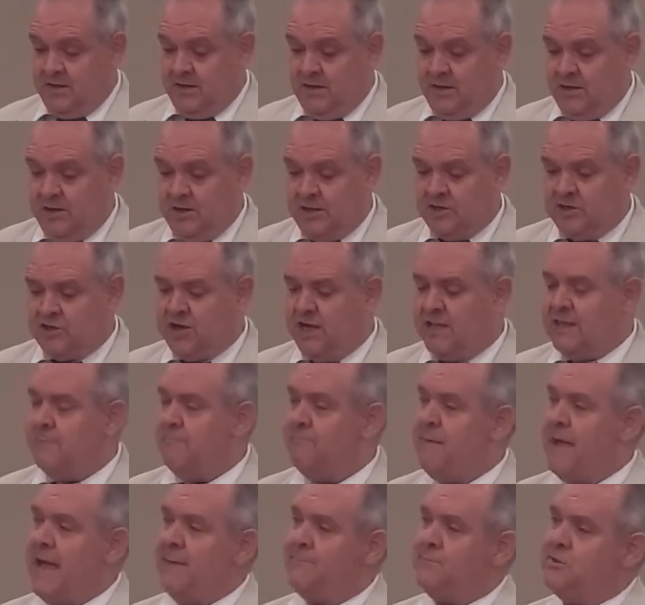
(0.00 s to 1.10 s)
Now, the Southern
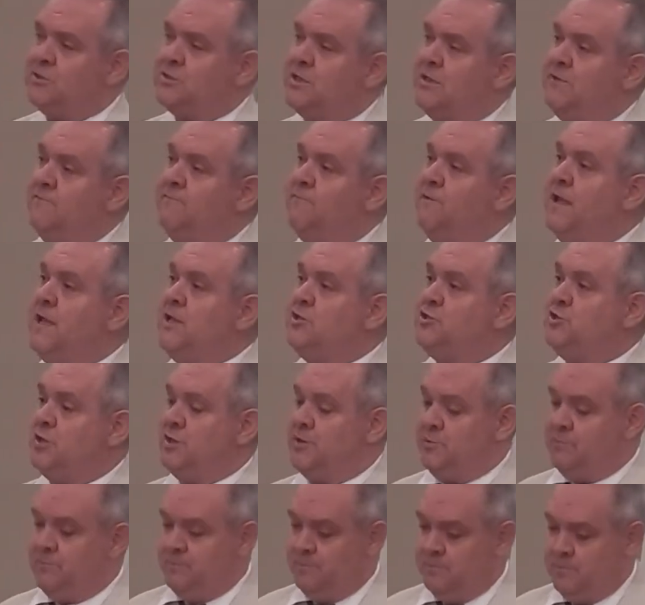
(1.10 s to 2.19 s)
Baptist
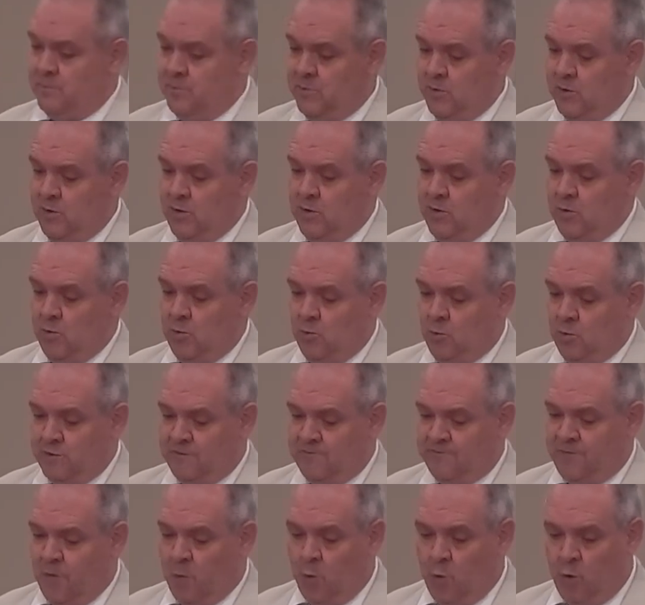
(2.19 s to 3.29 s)
Convention was
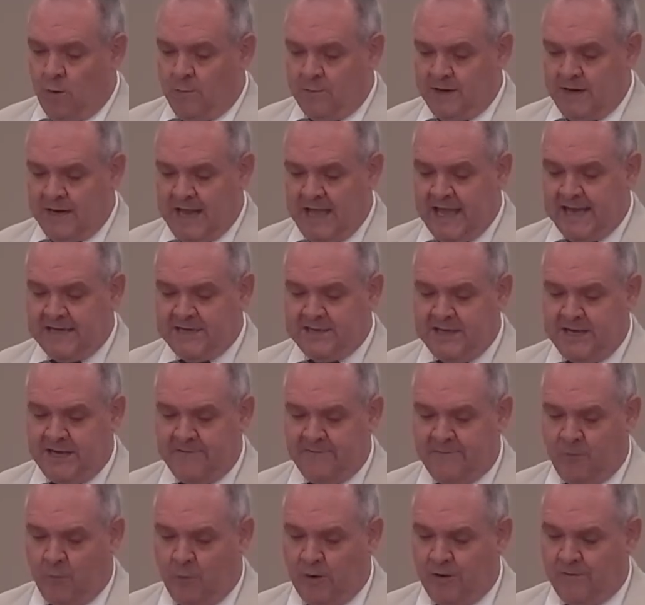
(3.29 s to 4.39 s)
formed in
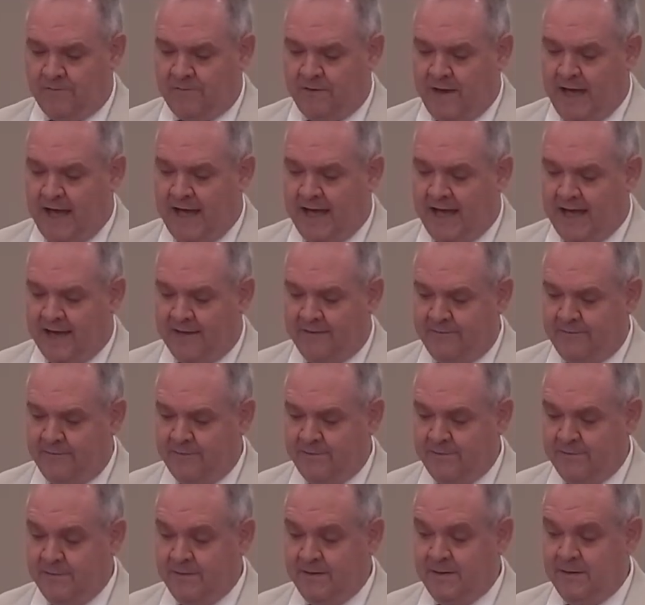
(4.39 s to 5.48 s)

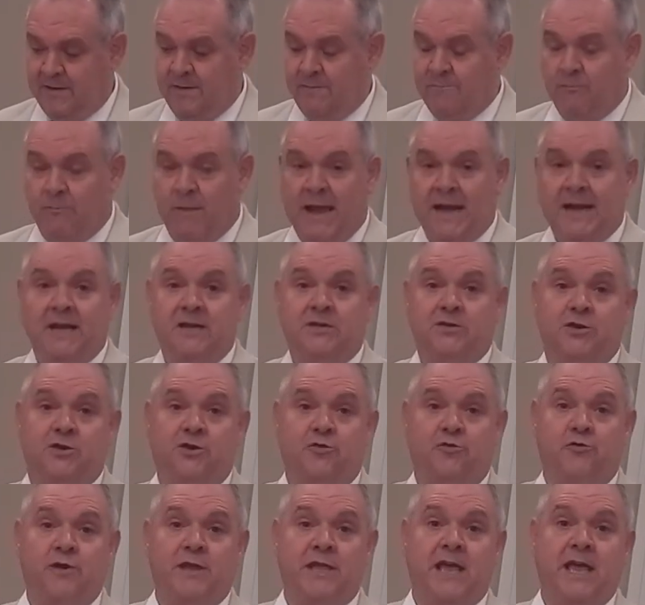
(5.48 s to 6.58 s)
1845 mainly to
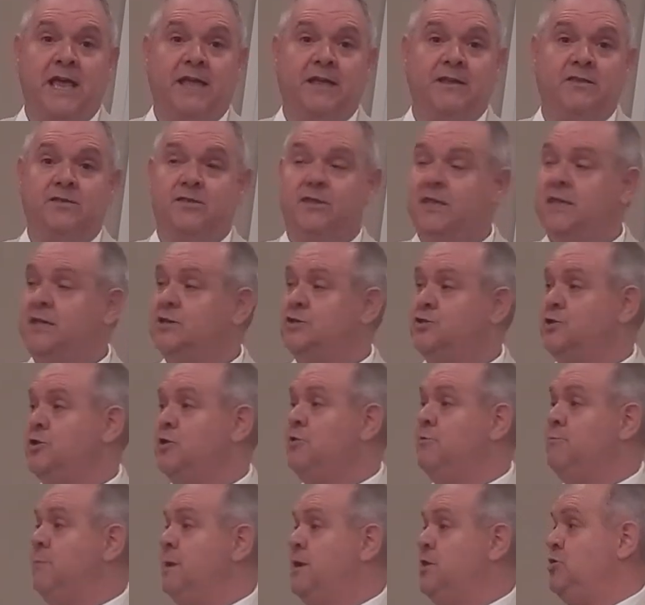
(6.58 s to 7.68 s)
create these
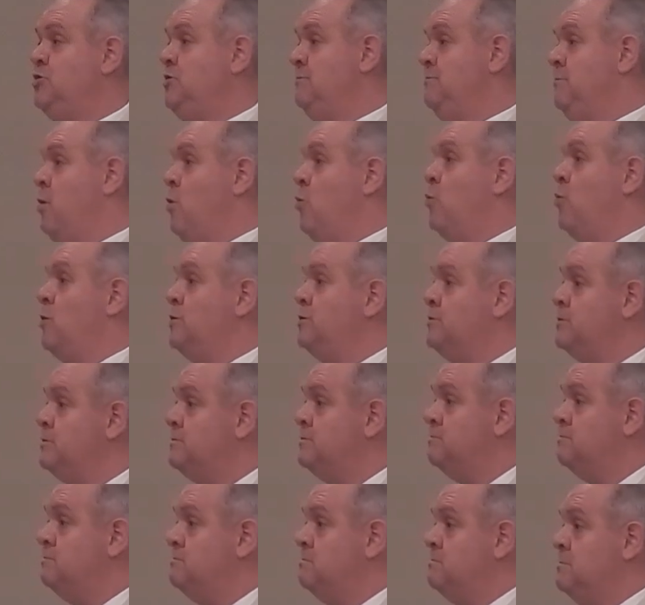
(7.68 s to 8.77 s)
two mission boards.
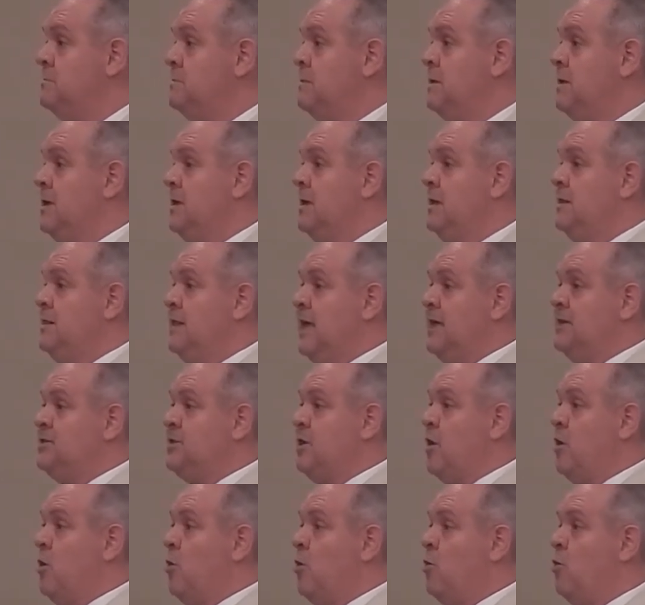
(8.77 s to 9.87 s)
That's the
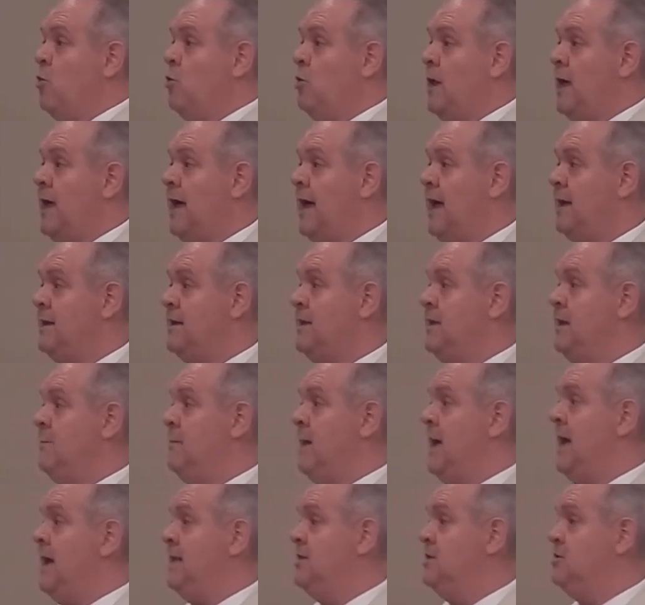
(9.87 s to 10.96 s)
whole idea
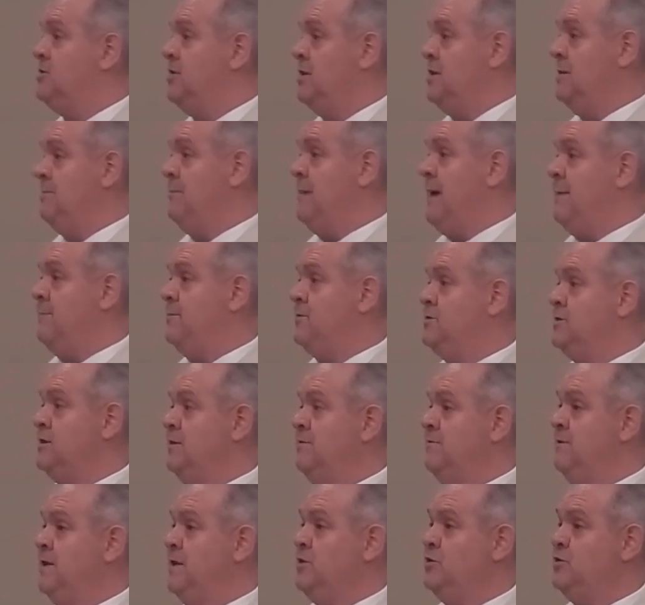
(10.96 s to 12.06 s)
behind the Southern Baptist
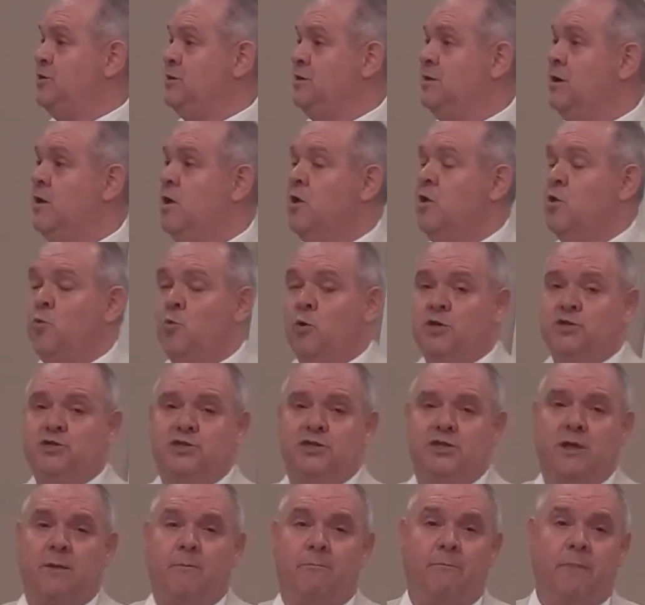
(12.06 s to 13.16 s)
Convention, was
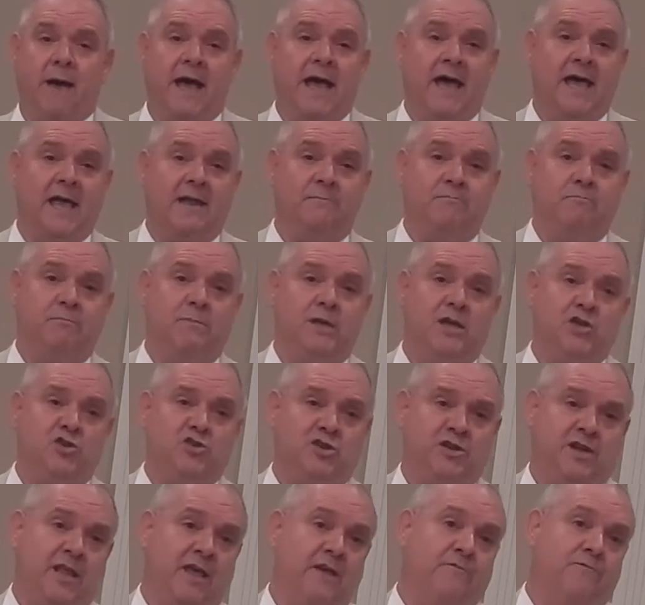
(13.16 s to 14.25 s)
to combine
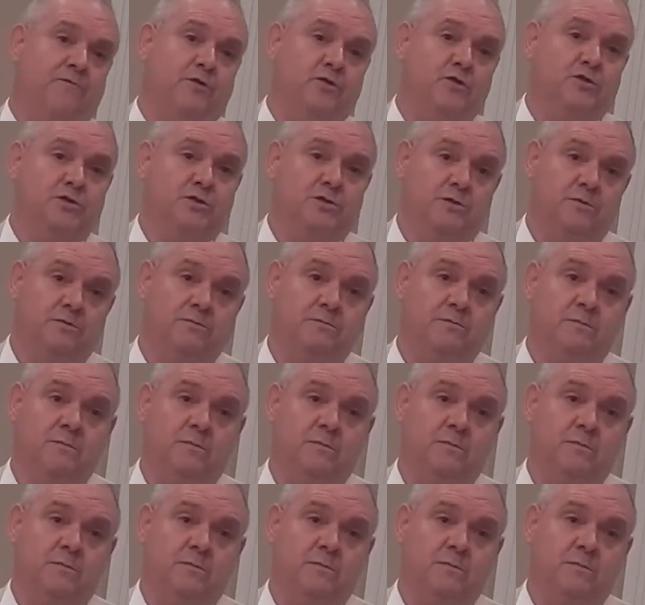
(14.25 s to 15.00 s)
mission efforts